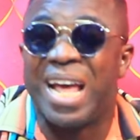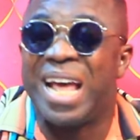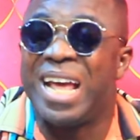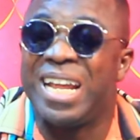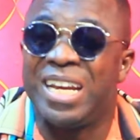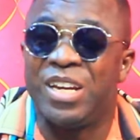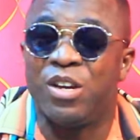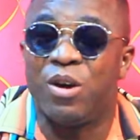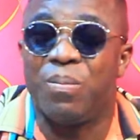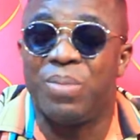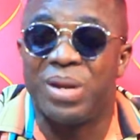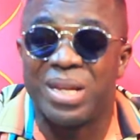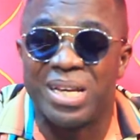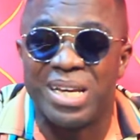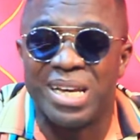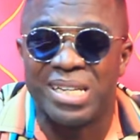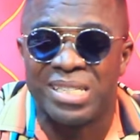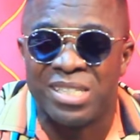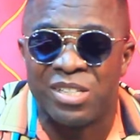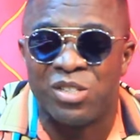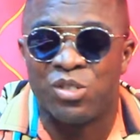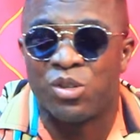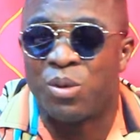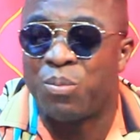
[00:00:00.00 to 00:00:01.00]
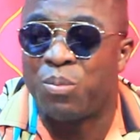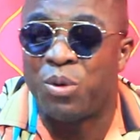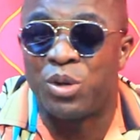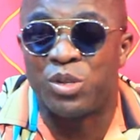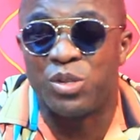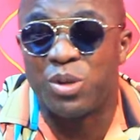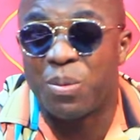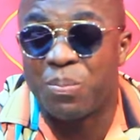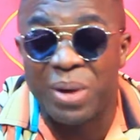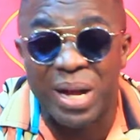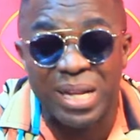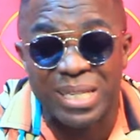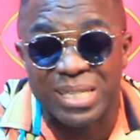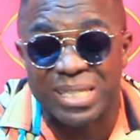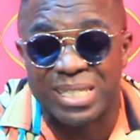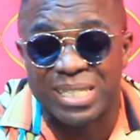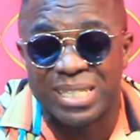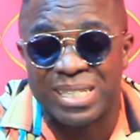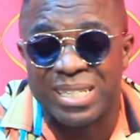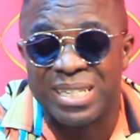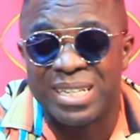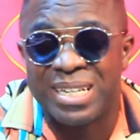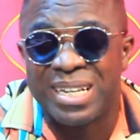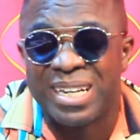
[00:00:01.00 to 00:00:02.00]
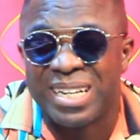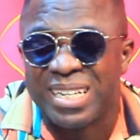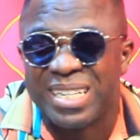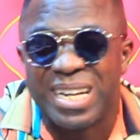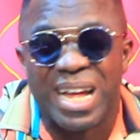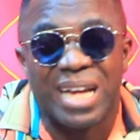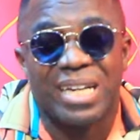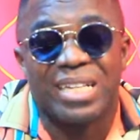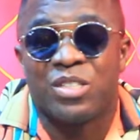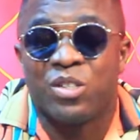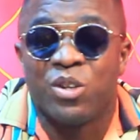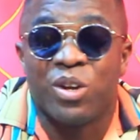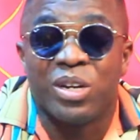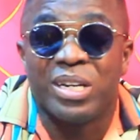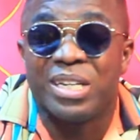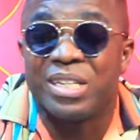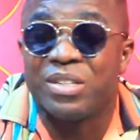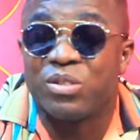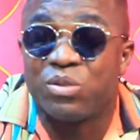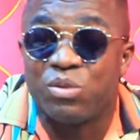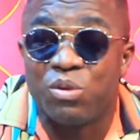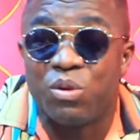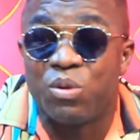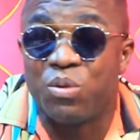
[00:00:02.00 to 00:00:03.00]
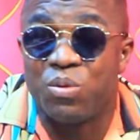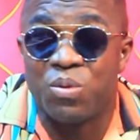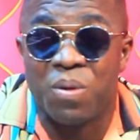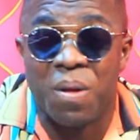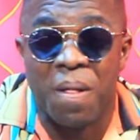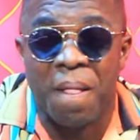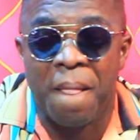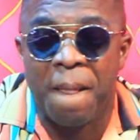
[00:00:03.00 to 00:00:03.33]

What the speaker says: any obligation to support your party. That is not his role.